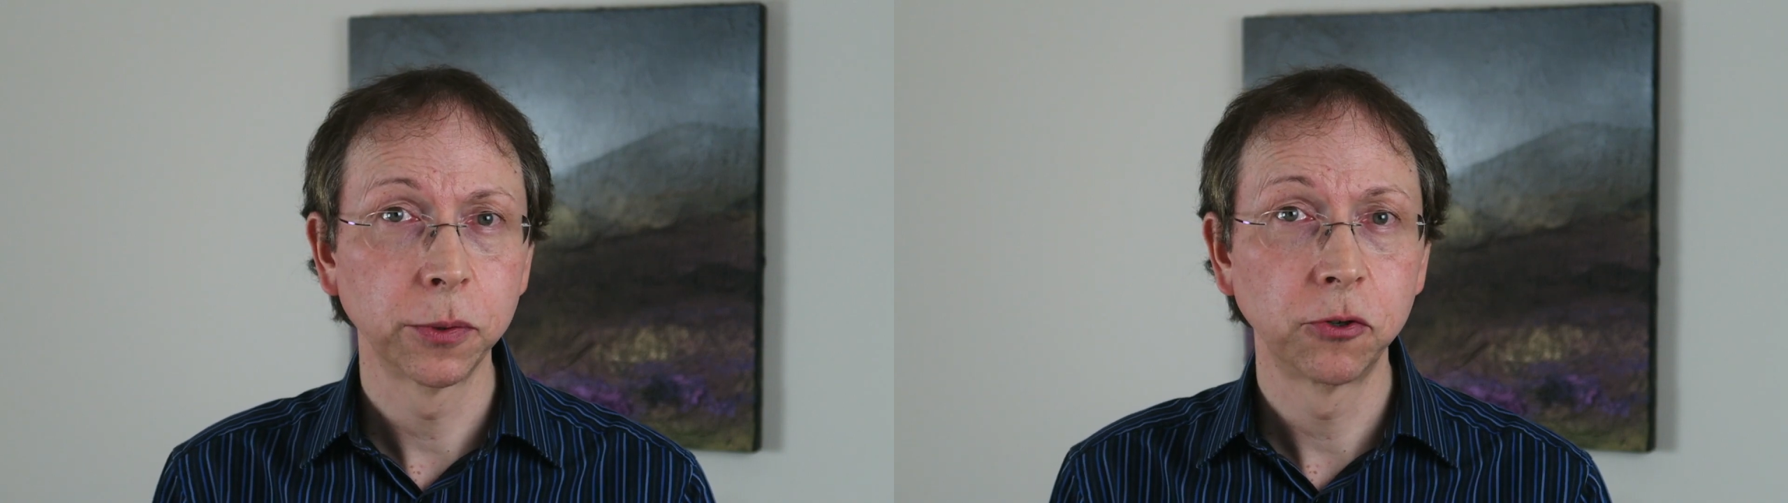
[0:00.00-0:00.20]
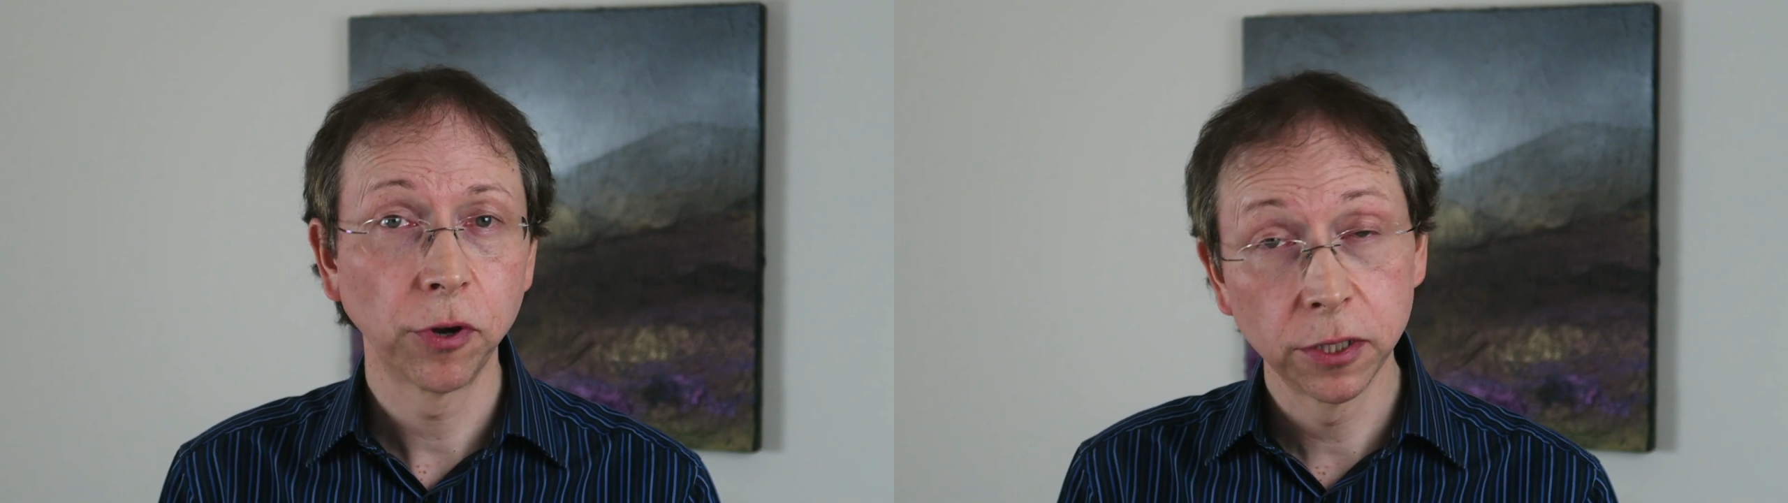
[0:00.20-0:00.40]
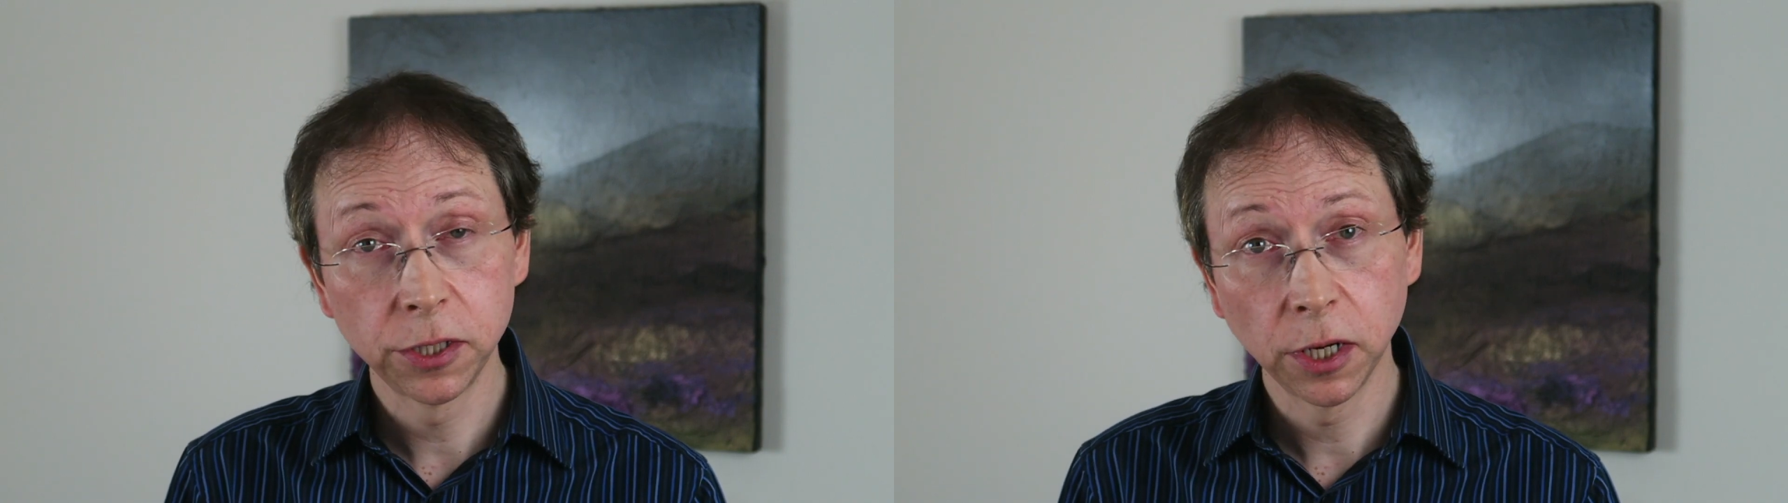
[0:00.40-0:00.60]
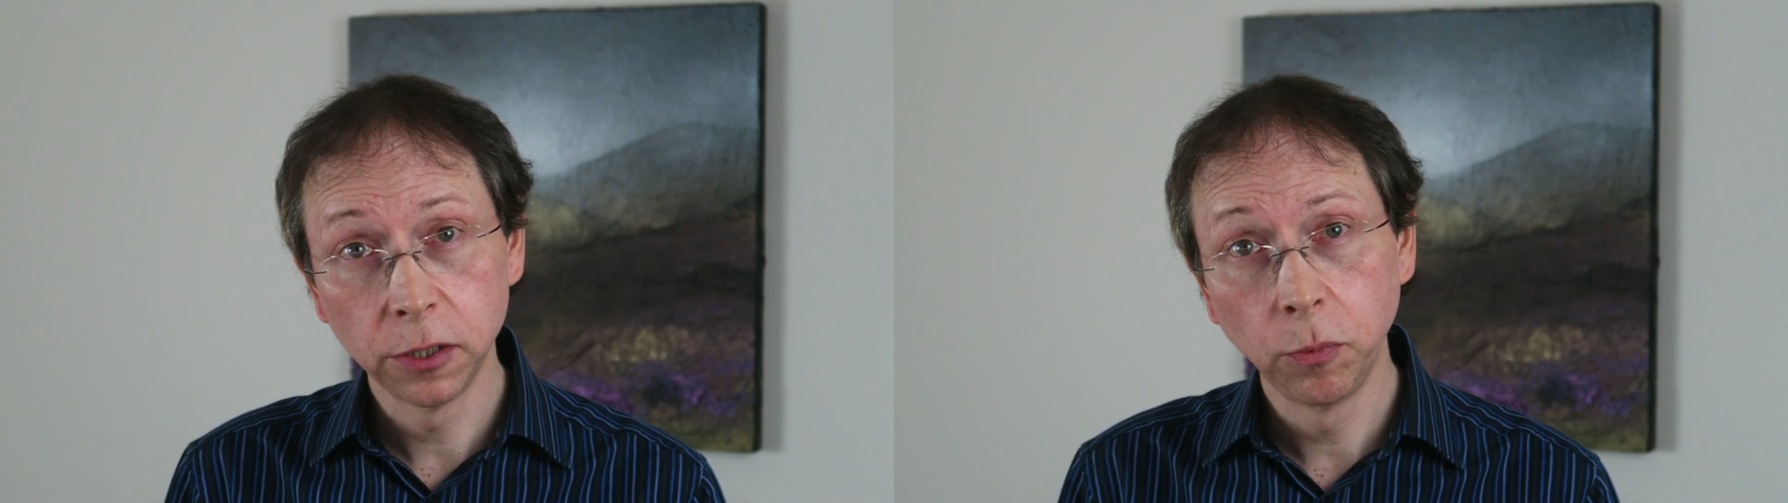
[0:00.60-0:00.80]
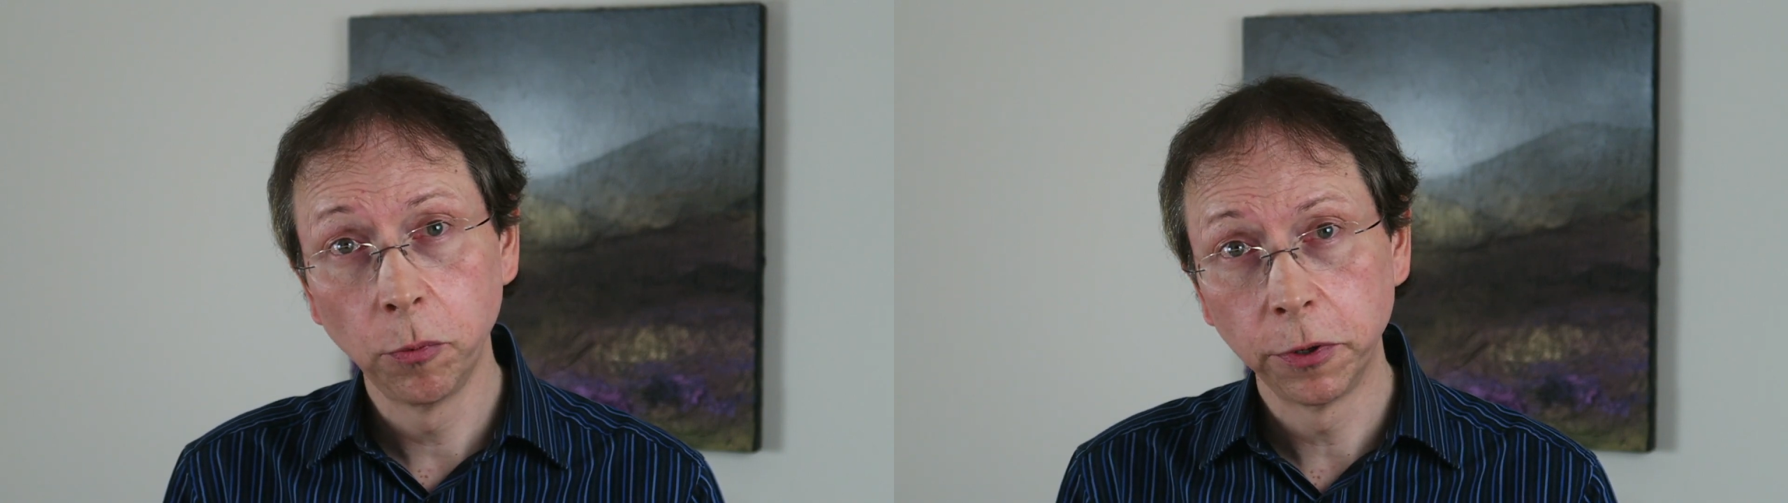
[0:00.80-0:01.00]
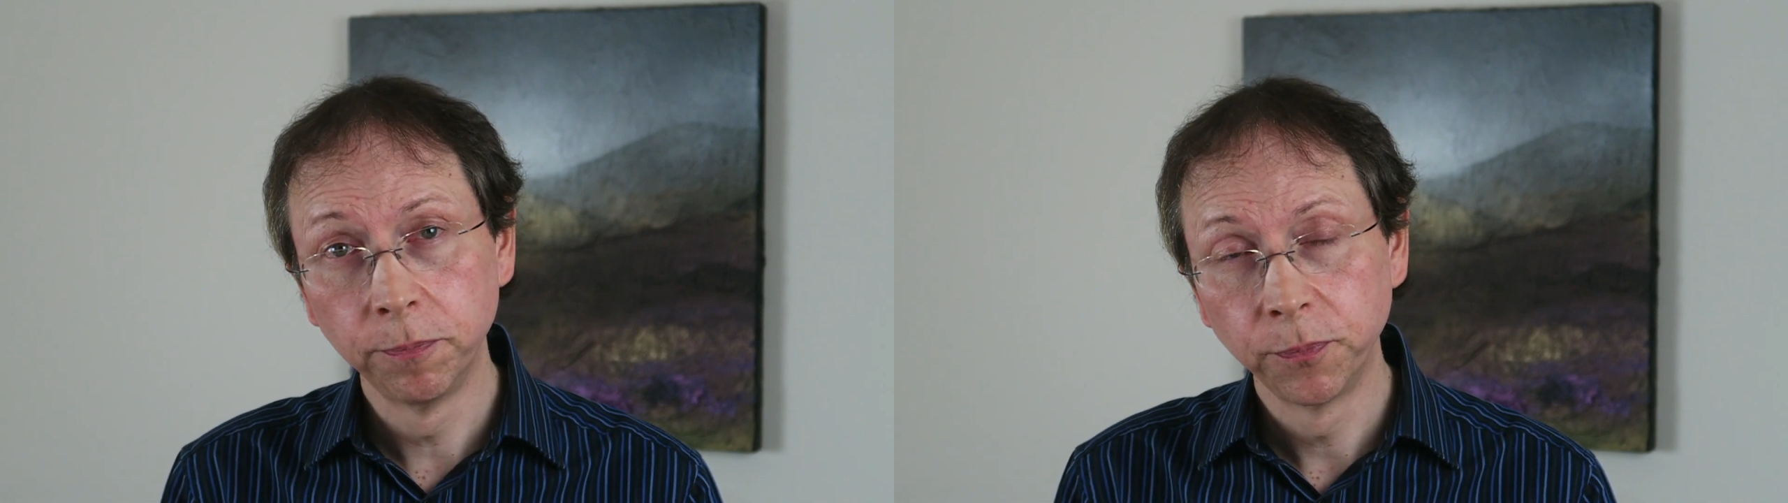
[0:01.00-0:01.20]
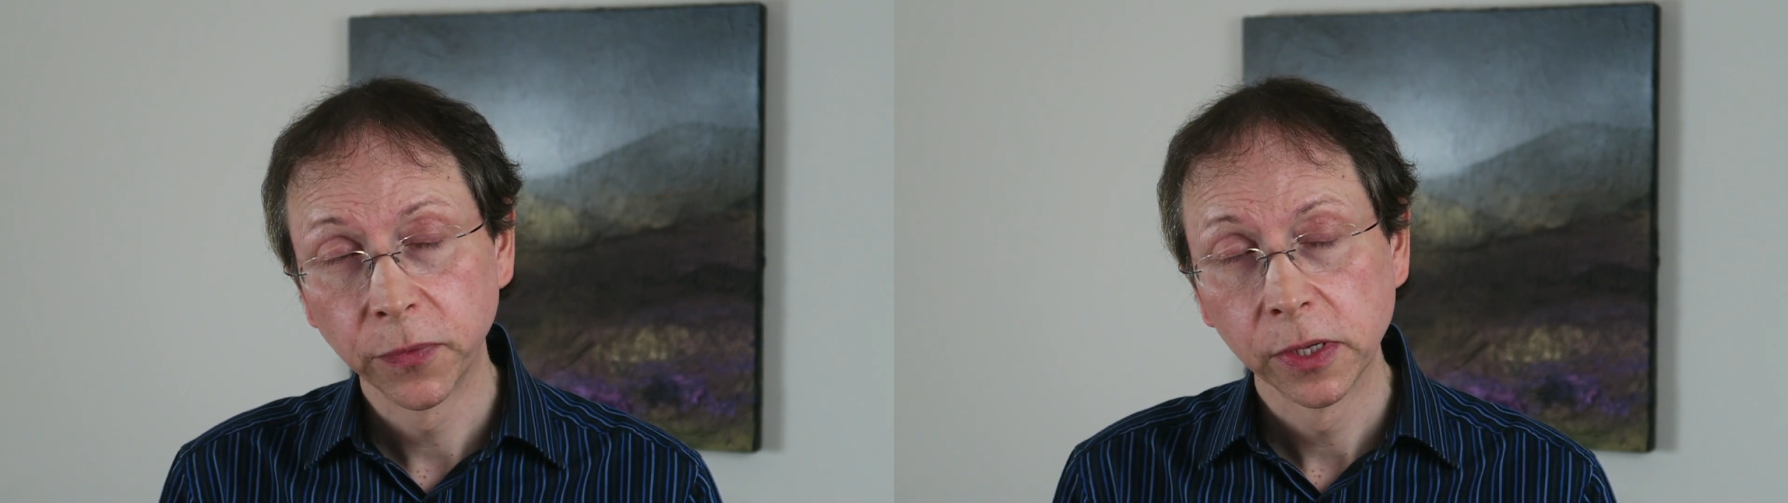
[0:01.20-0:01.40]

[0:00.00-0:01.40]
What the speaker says: I was a transgender woman.